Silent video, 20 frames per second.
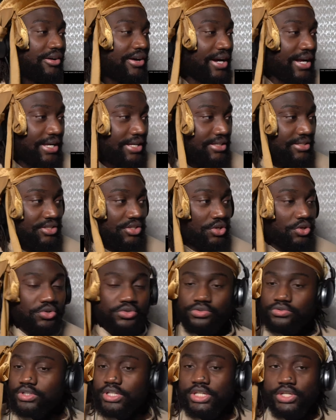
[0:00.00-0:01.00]
All right,
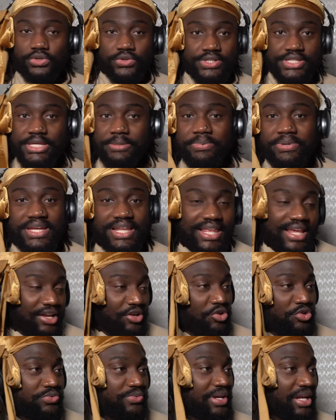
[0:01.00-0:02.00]
so, you know, typically
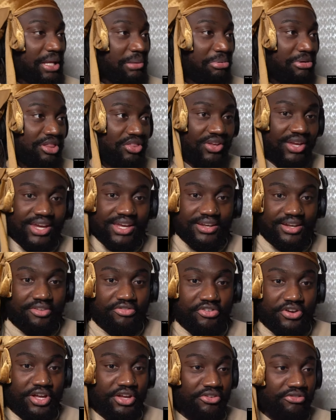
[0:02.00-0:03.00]
I don't really be doing
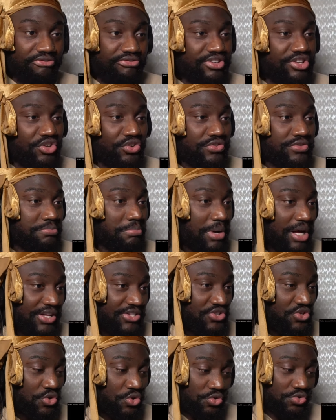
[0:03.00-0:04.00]
African videos
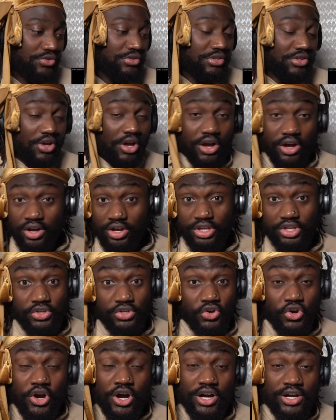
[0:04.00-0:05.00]
much because
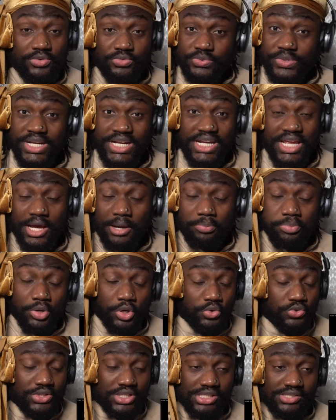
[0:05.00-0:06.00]
you can't really
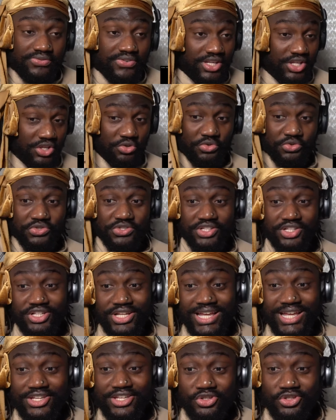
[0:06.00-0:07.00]
upload these videos.
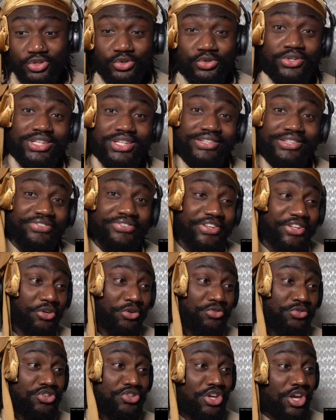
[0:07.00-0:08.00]
You do these
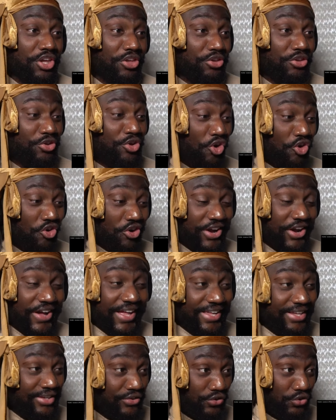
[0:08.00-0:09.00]
videos, you got to
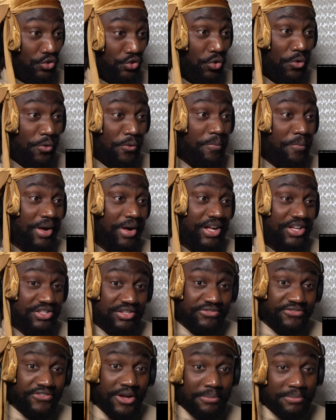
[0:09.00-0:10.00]
cut it so
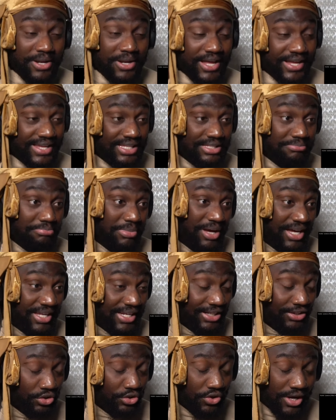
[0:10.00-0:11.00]
much, fam. Like, it's
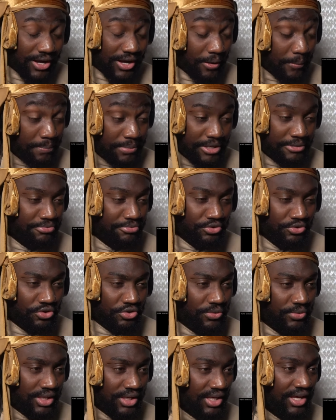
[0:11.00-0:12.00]
mad. I don't know how people
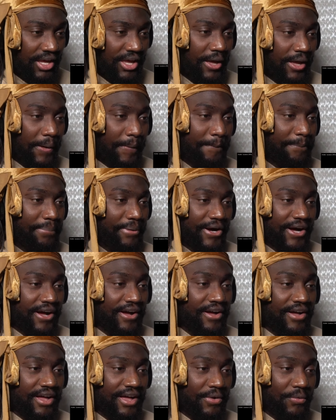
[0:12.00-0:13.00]
do it,
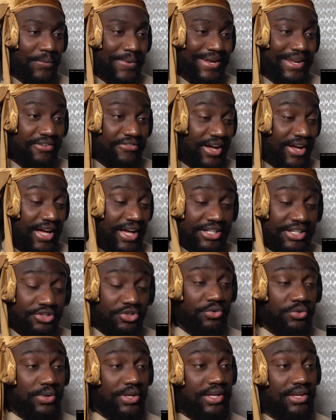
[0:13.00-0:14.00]
but whenever I
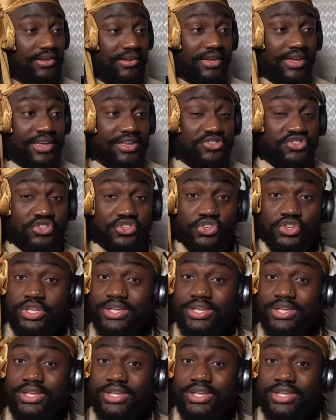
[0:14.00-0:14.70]
do it, it